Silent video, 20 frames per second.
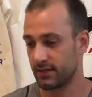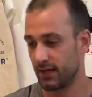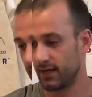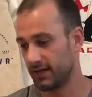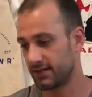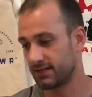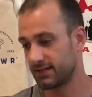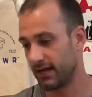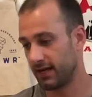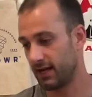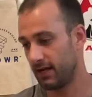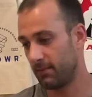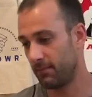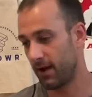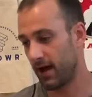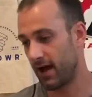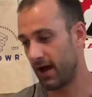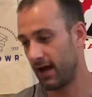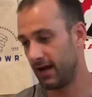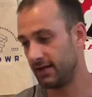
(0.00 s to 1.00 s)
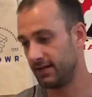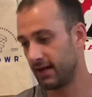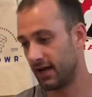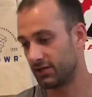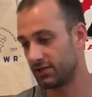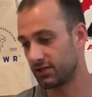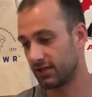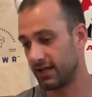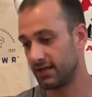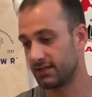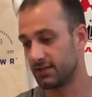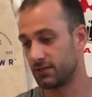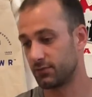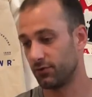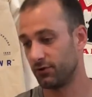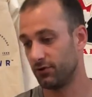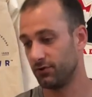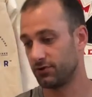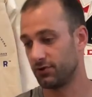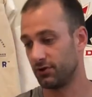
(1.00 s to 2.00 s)
In a study by Dutch licensed
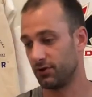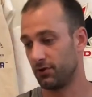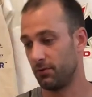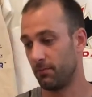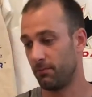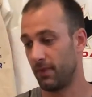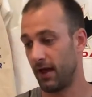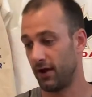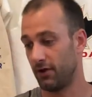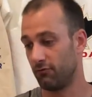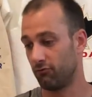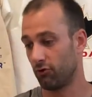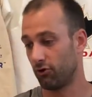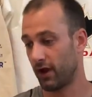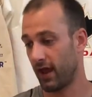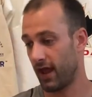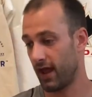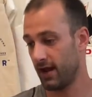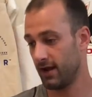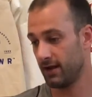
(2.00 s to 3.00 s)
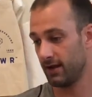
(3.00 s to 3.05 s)
producer Bedrocan,